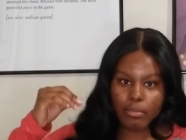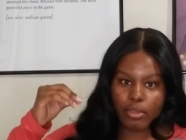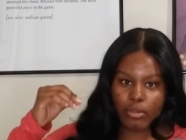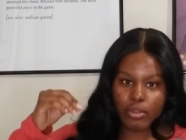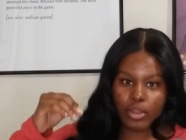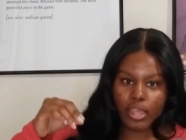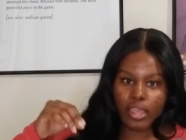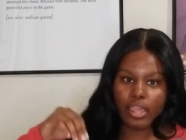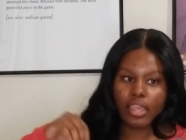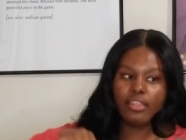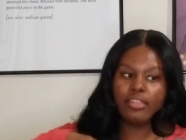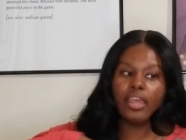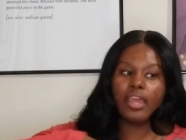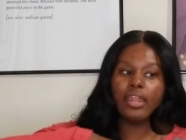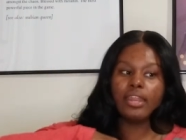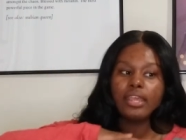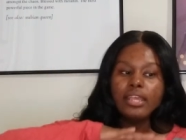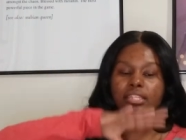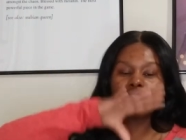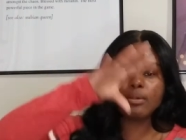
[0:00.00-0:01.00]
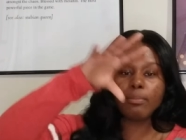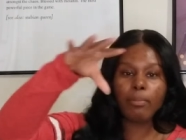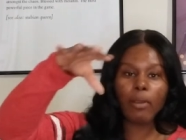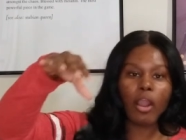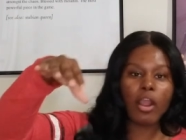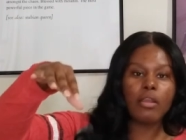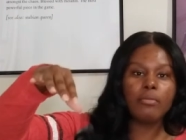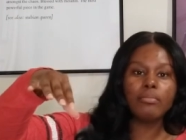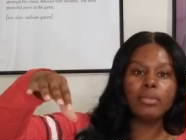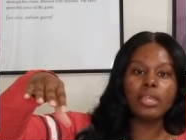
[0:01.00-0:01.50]
building and then it's
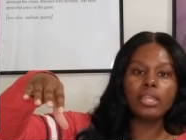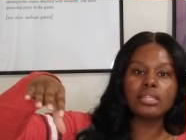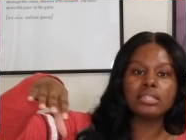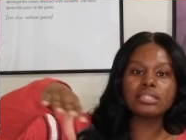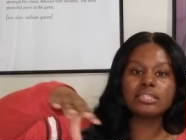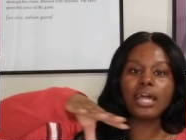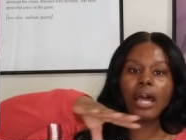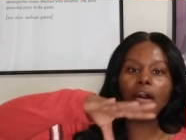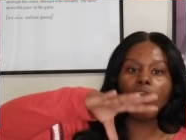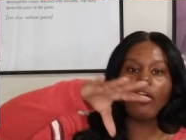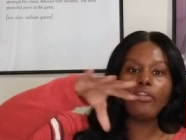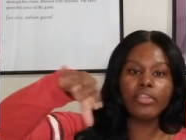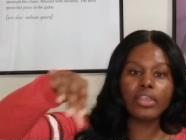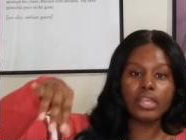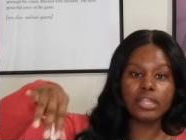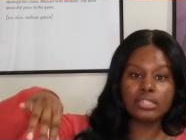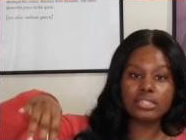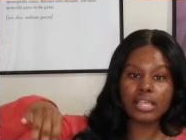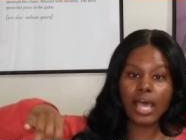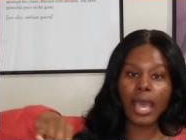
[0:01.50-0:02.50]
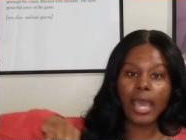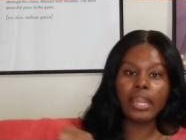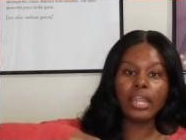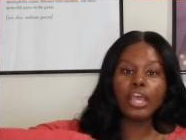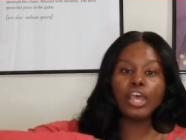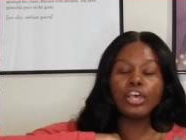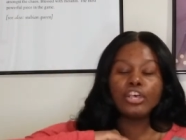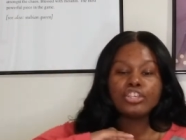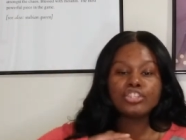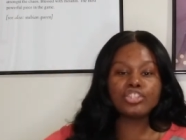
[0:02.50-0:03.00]
apartment style on the
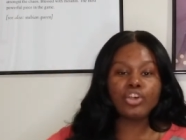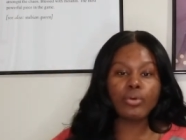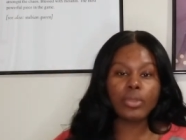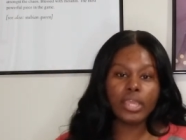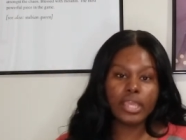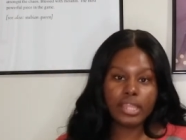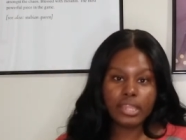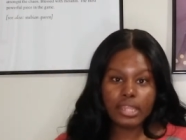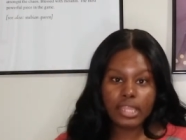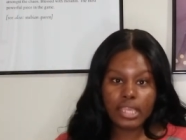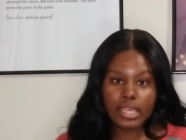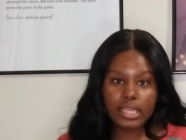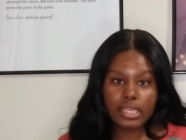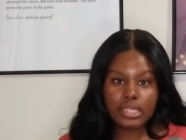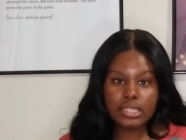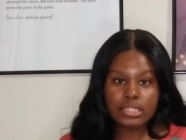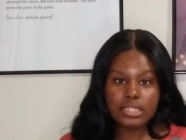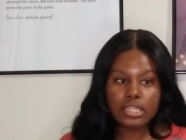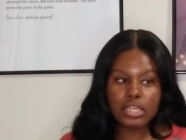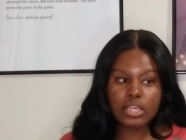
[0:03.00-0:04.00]
inside. So in these